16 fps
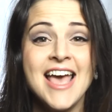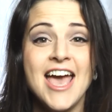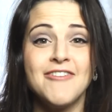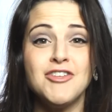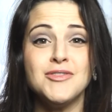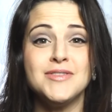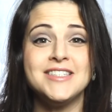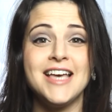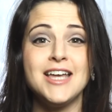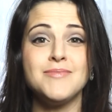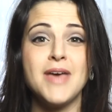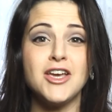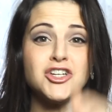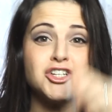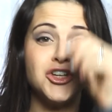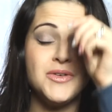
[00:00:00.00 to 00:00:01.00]
If you did,
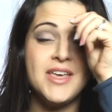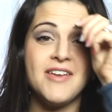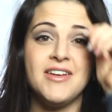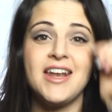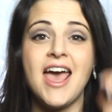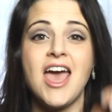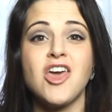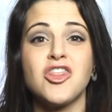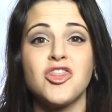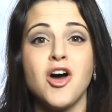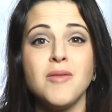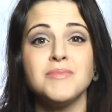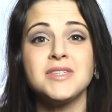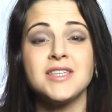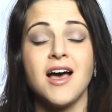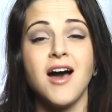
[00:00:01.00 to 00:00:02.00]
make sure you give it a
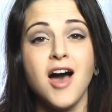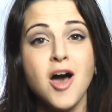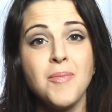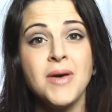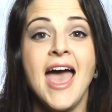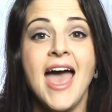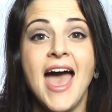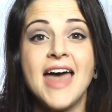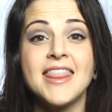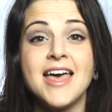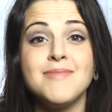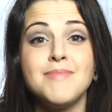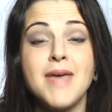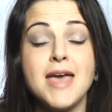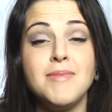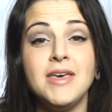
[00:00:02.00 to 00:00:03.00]
thumbs up, and
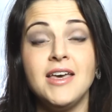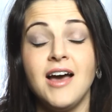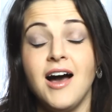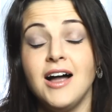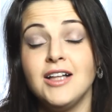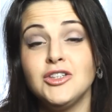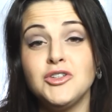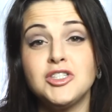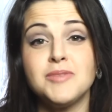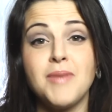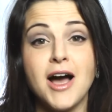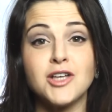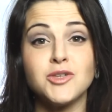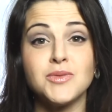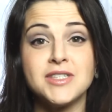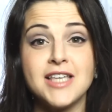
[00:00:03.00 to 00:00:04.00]
then maybe Lucid
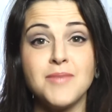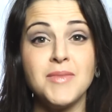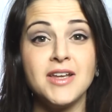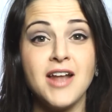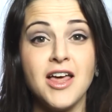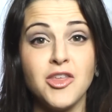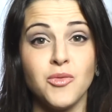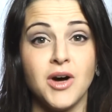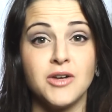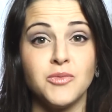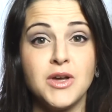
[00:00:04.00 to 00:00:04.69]
Box will send me another one.